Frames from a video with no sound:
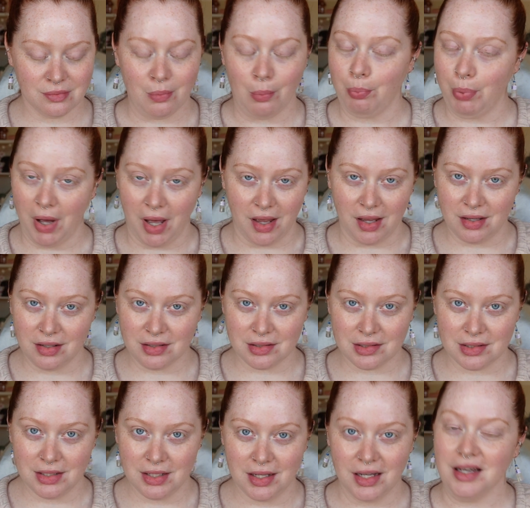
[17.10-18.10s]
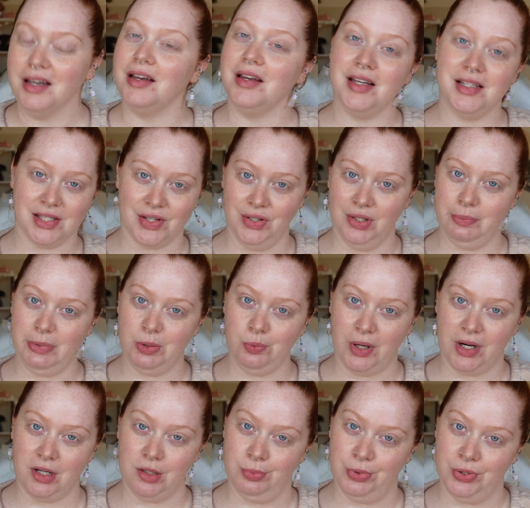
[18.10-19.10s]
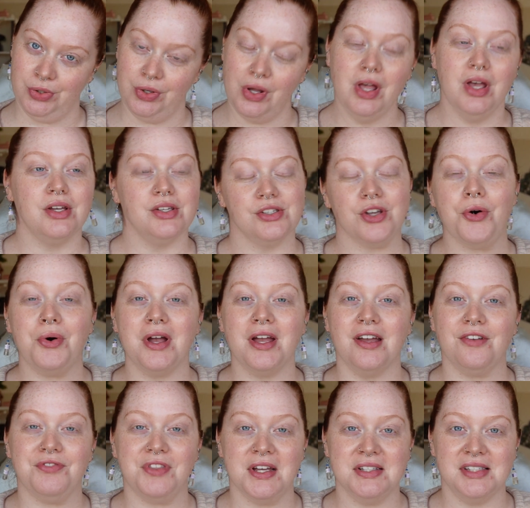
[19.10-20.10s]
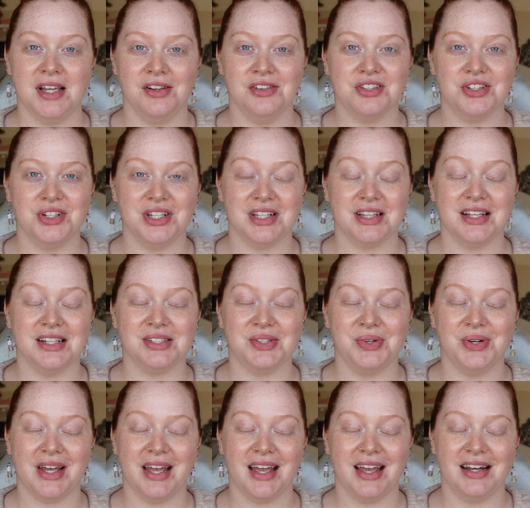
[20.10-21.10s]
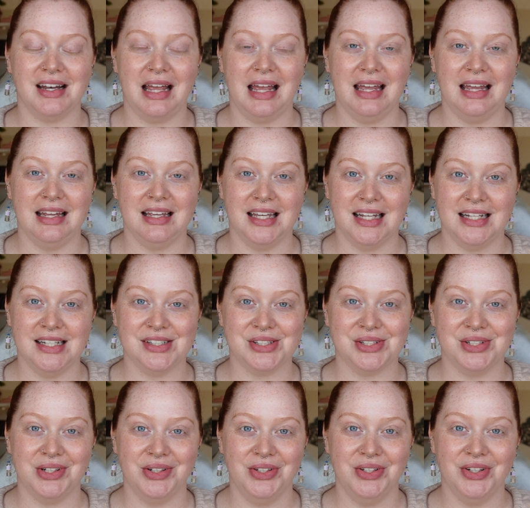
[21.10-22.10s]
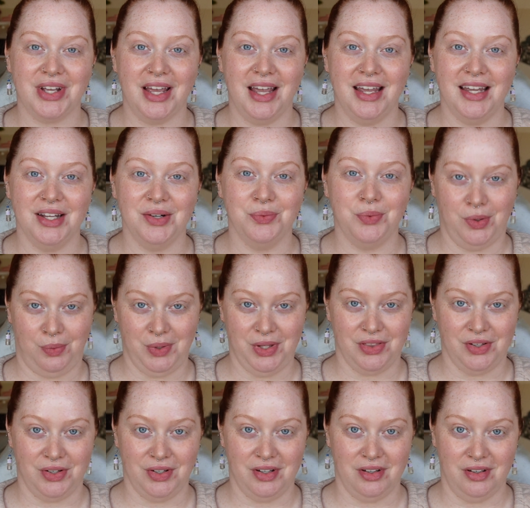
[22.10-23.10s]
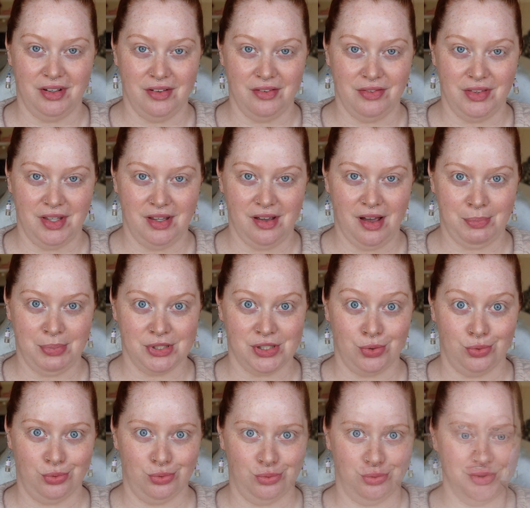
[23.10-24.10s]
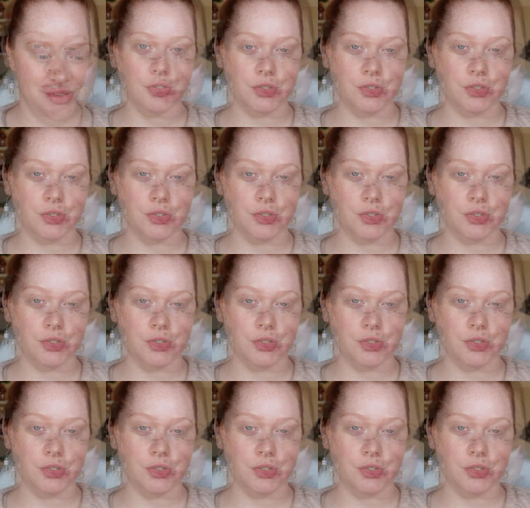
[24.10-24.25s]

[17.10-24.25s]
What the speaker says: But it's going to be wearable. So if that sounds good, let's go ahead and get into the look and what we thought of the episode.